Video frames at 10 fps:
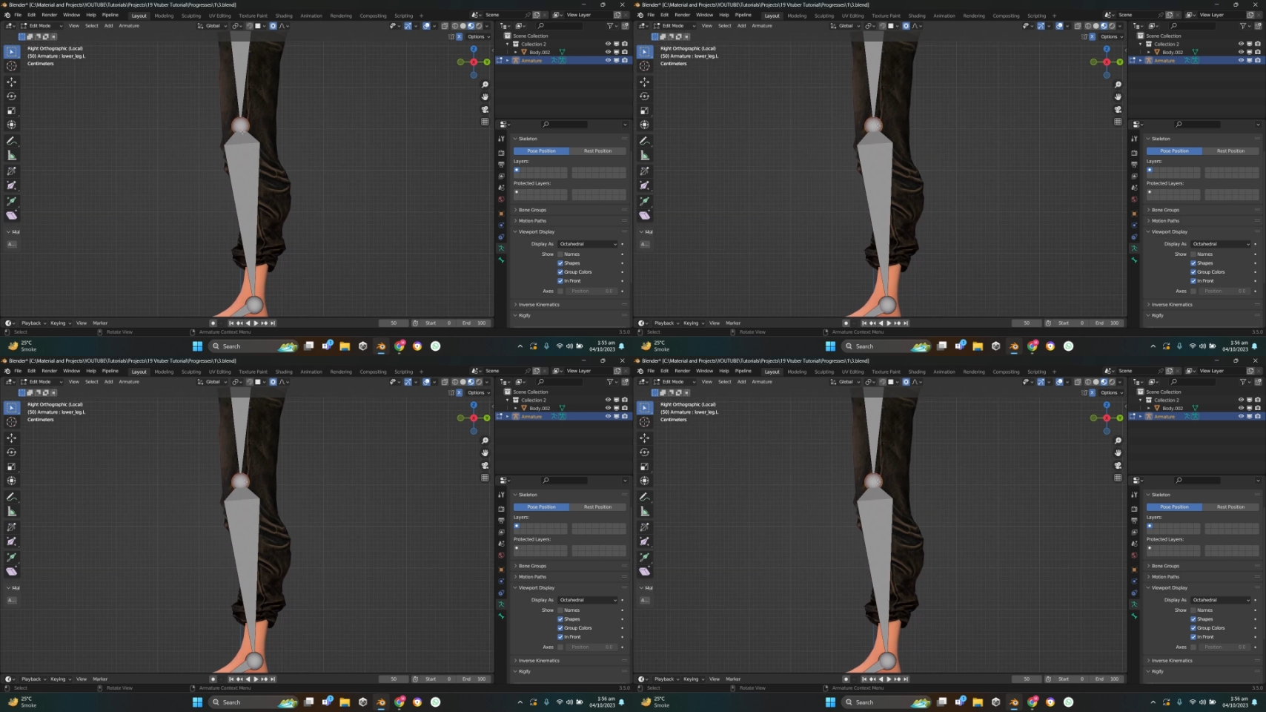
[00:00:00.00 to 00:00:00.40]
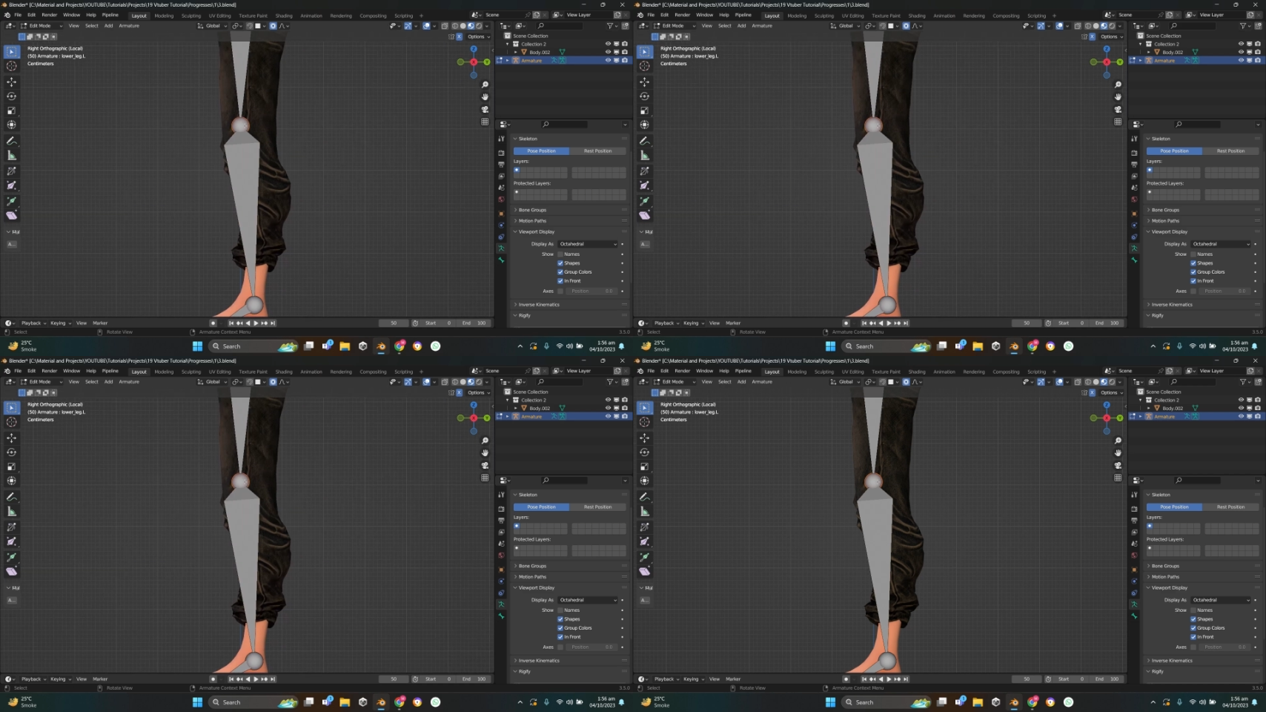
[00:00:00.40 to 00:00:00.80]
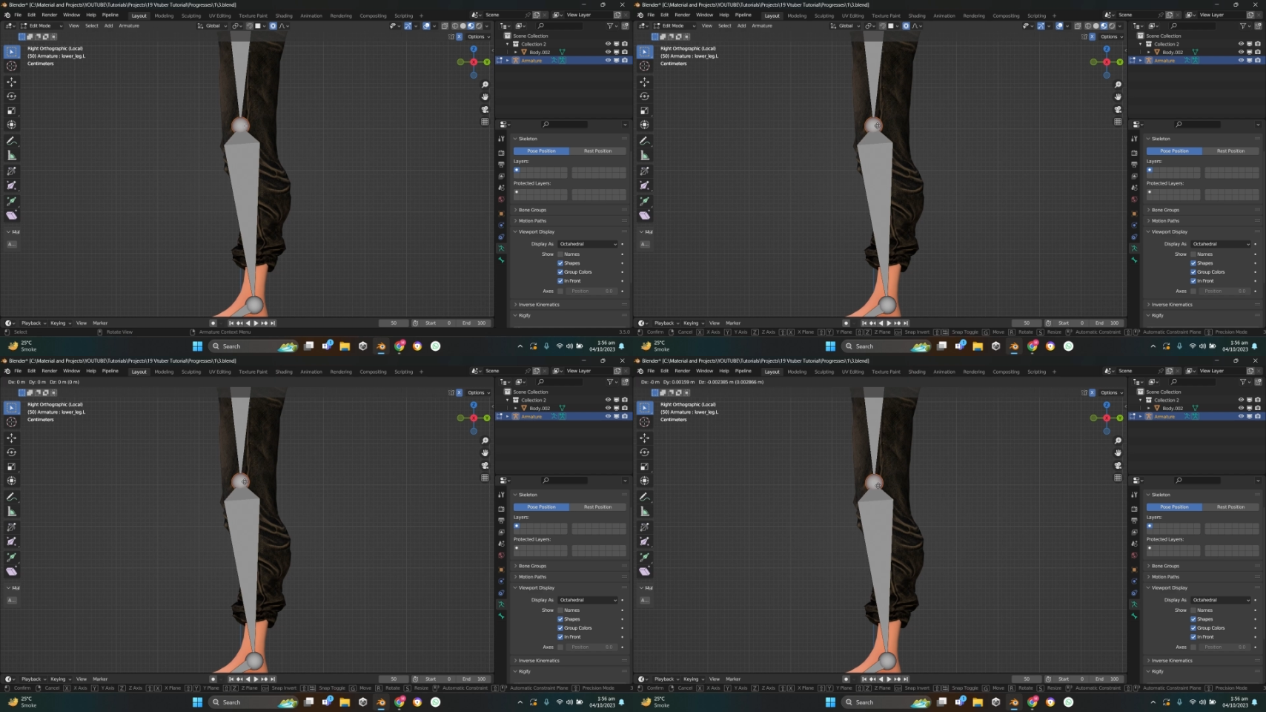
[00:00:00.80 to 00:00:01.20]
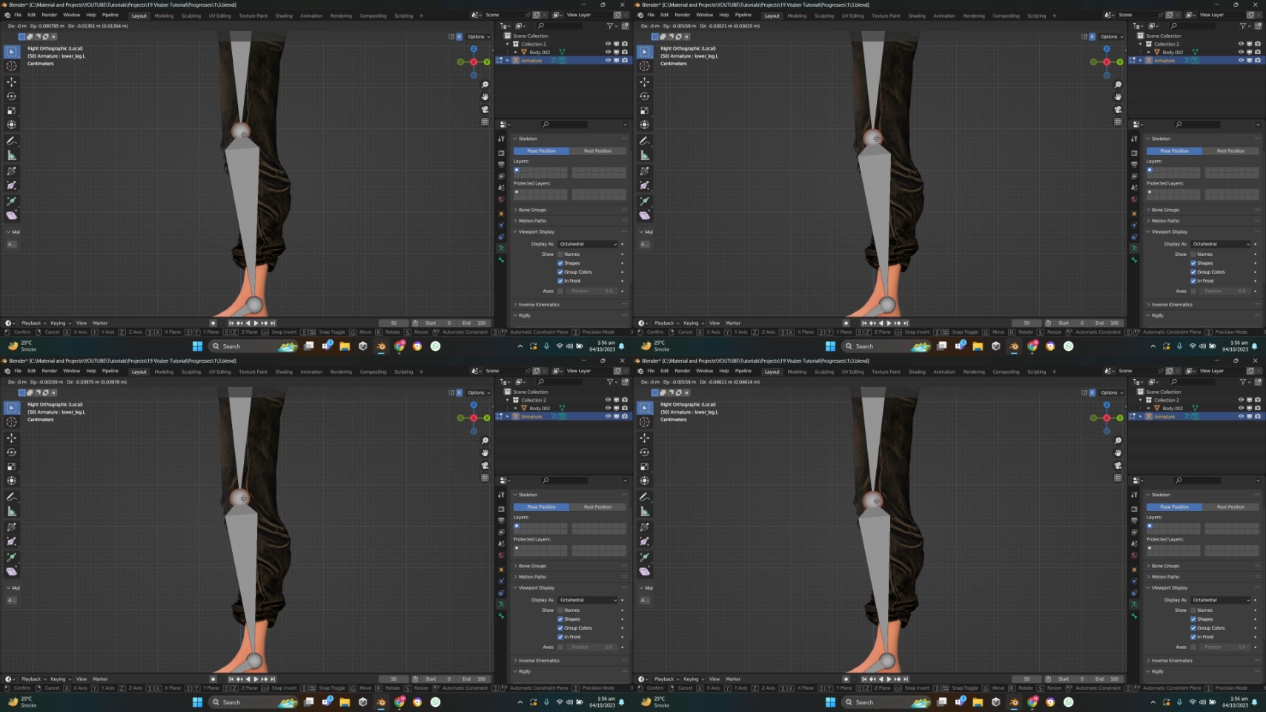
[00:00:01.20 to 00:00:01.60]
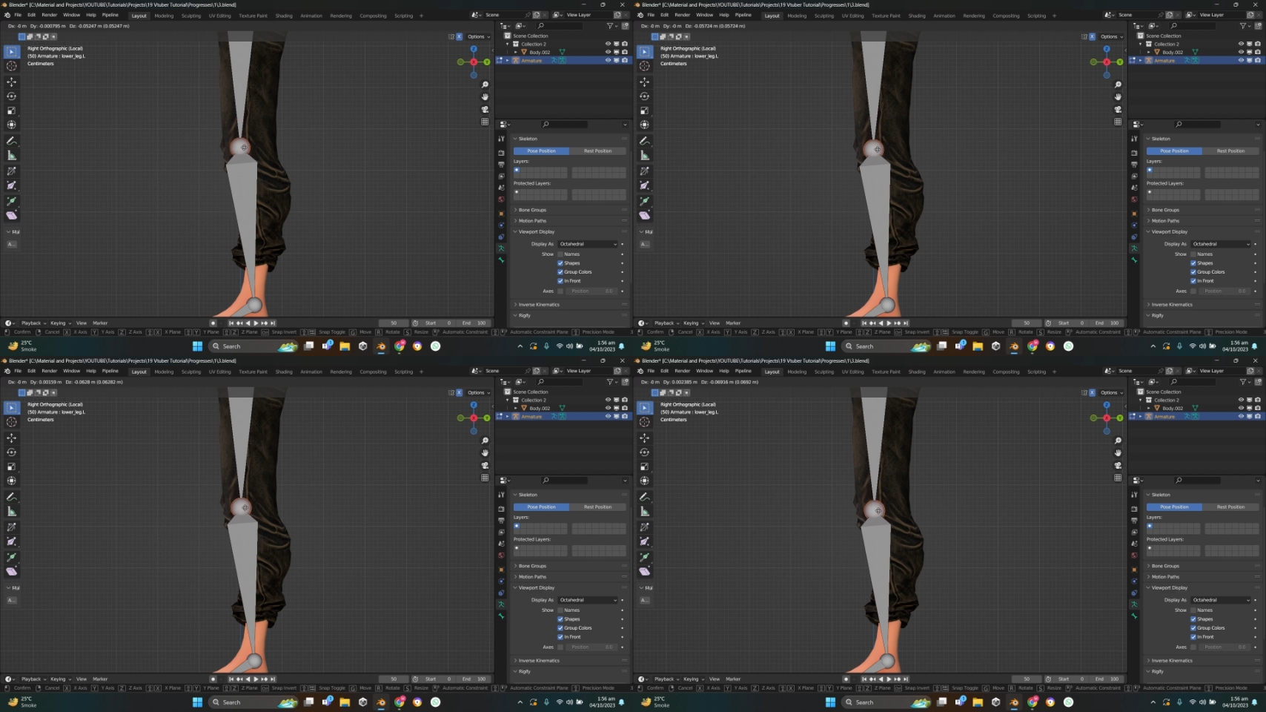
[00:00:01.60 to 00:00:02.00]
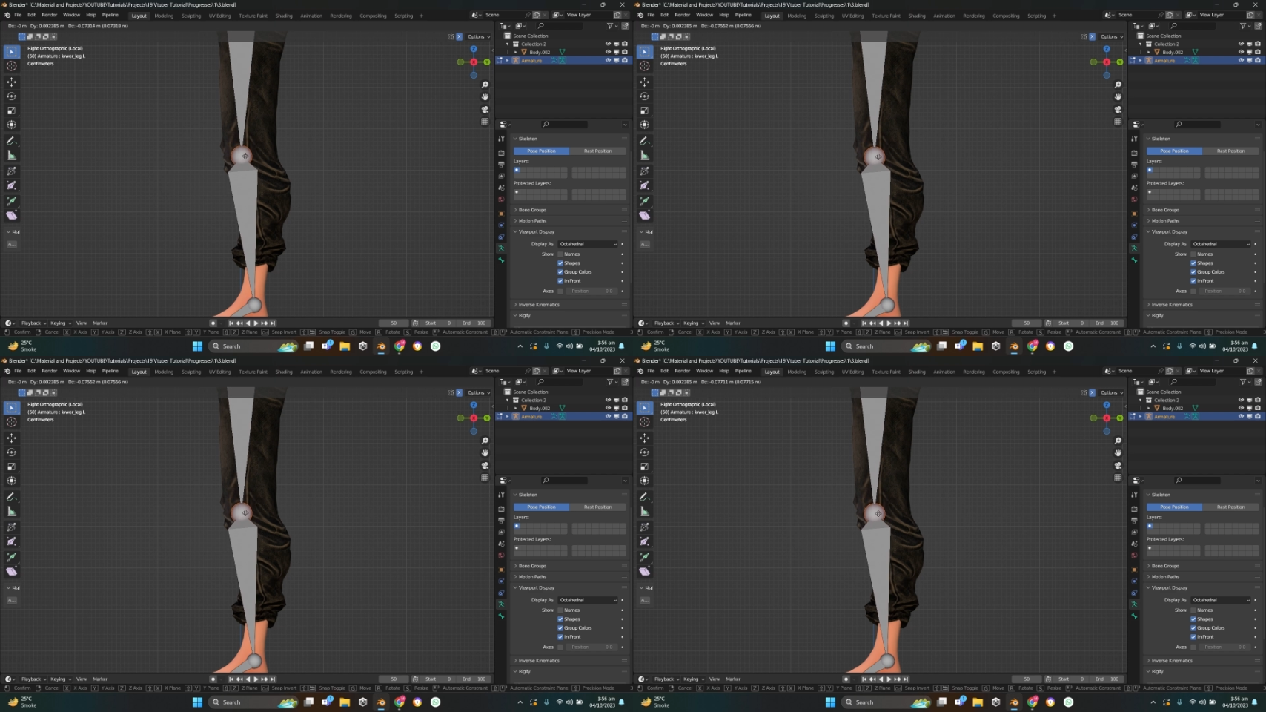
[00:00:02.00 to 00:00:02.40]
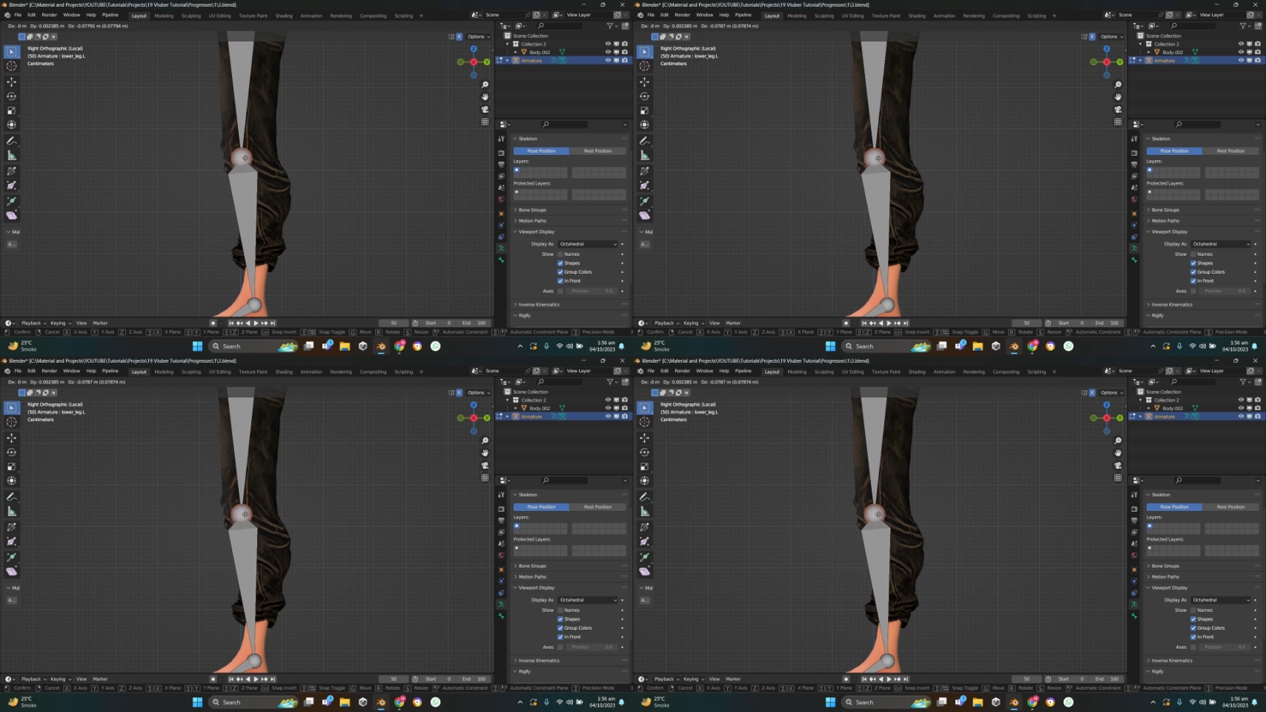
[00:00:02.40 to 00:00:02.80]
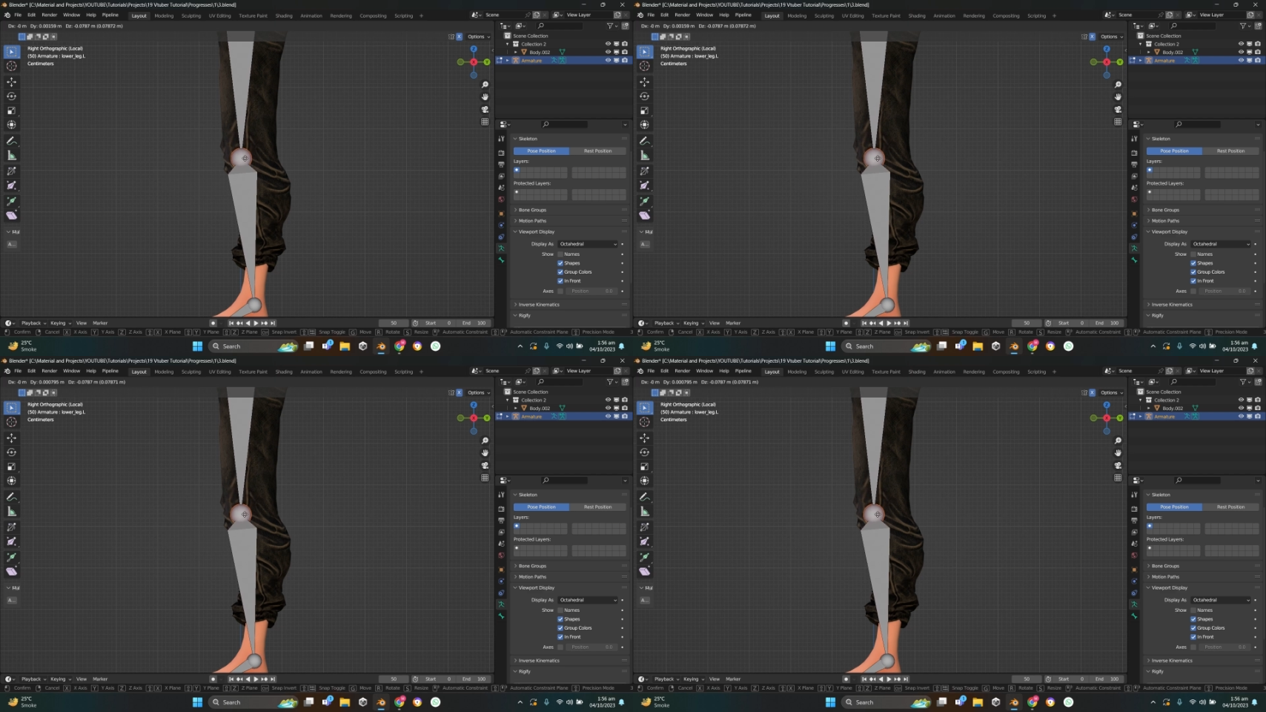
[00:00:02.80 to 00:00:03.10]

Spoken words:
[unreadable: no face in view]